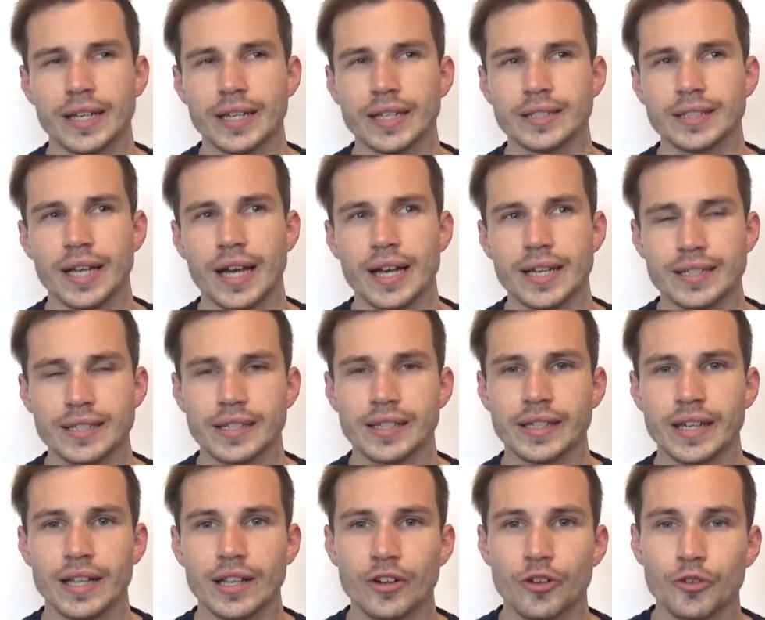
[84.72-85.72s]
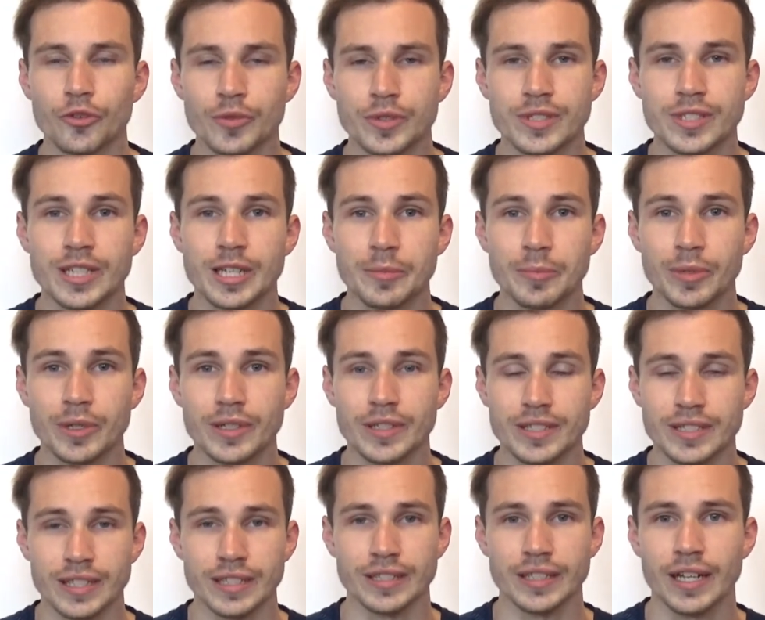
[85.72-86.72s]
it has yellow
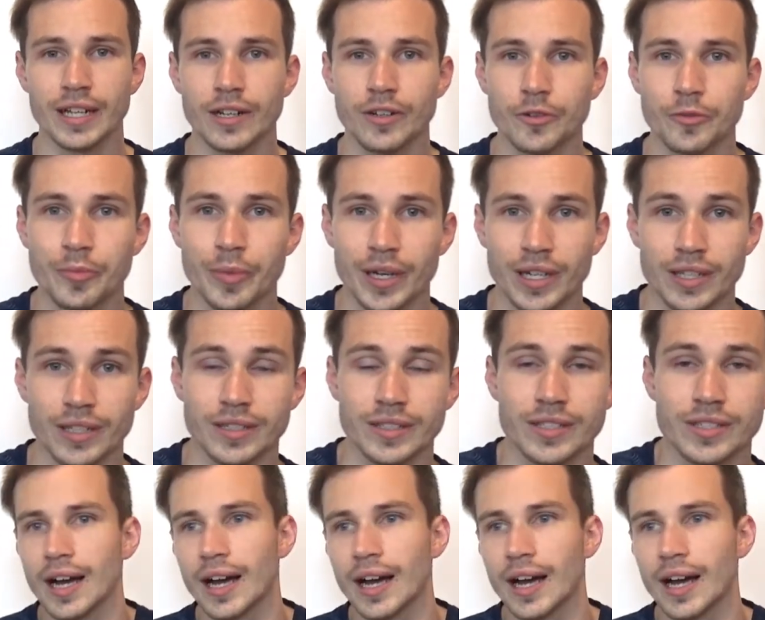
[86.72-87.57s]
sepals and yellow petals.